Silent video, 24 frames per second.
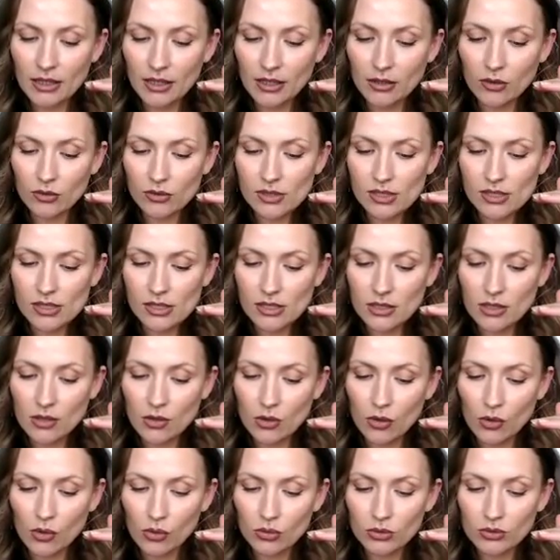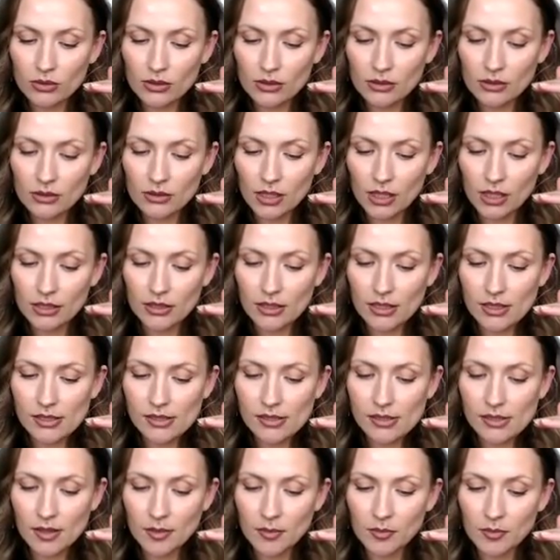I don't see the gold
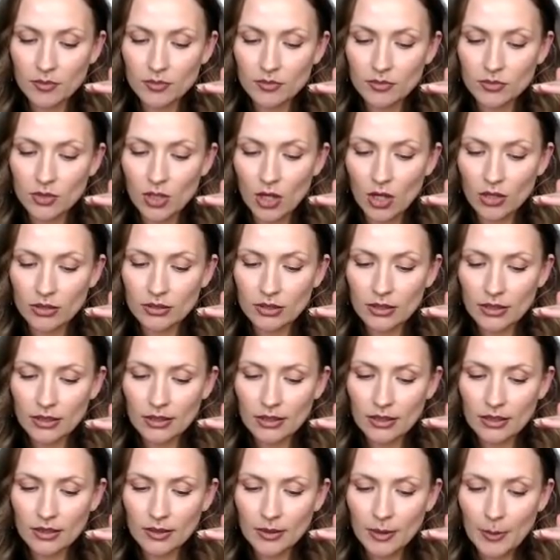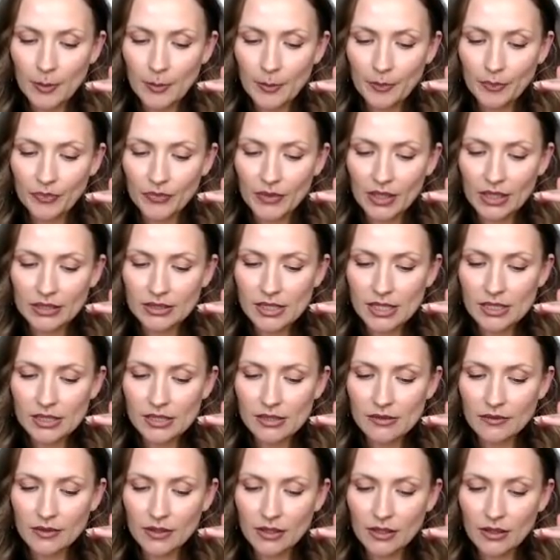unless I'm not
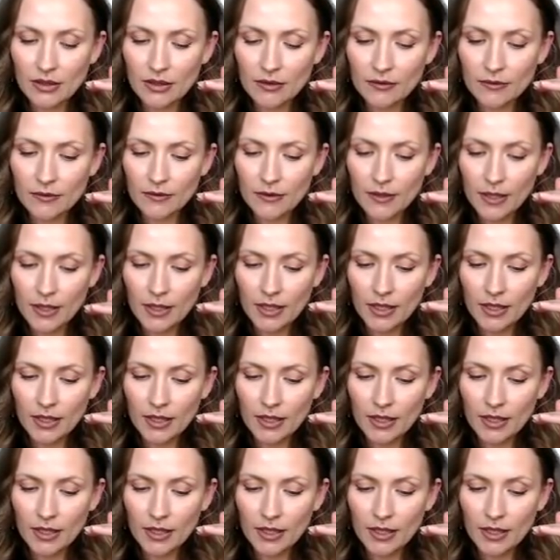attentive enough.